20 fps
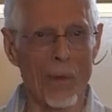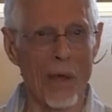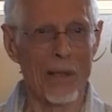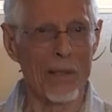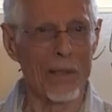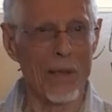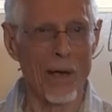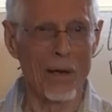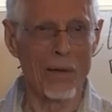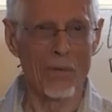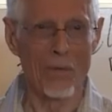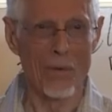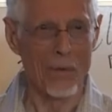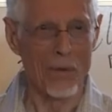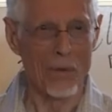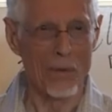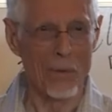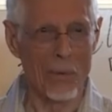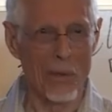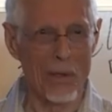that down
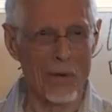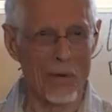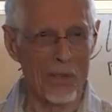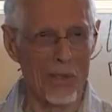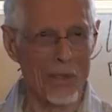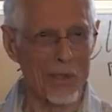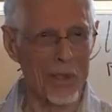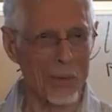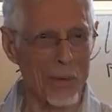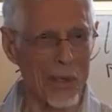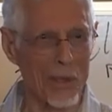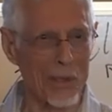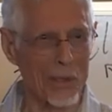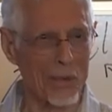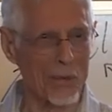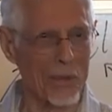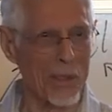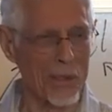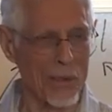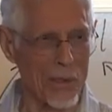for whatever situation
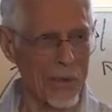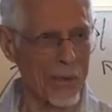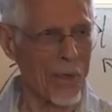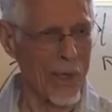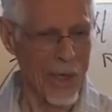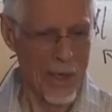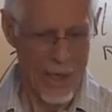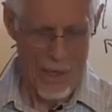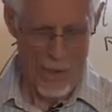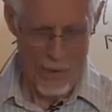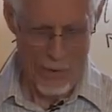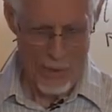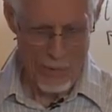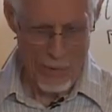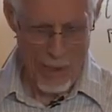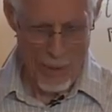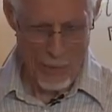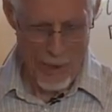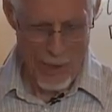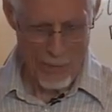you need to. So,
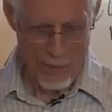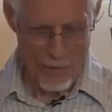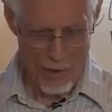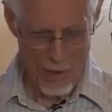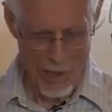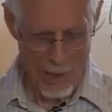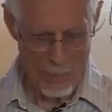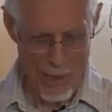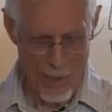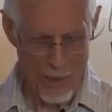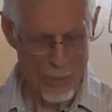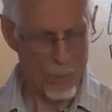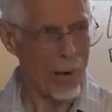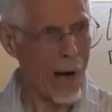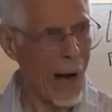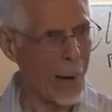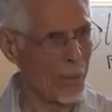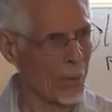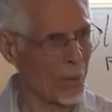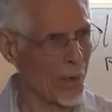anyway, what I'm talking about,
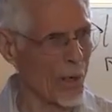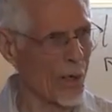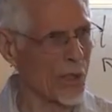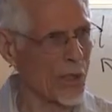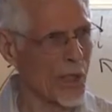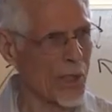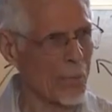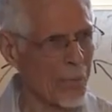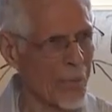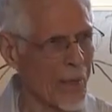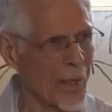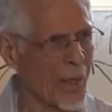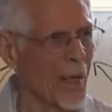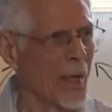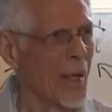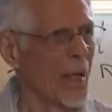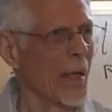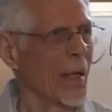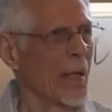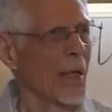primal merging
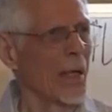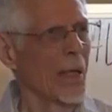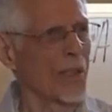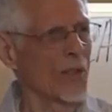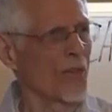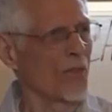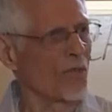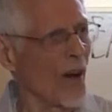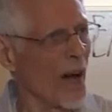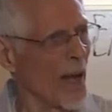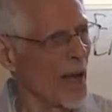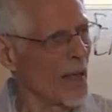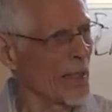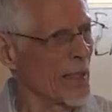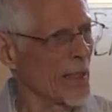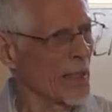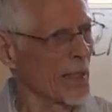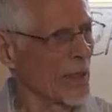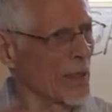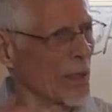is
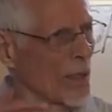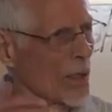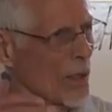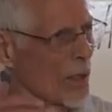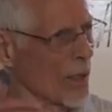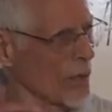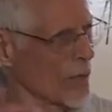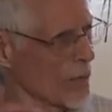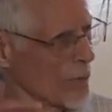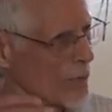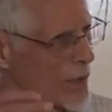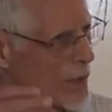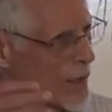finding your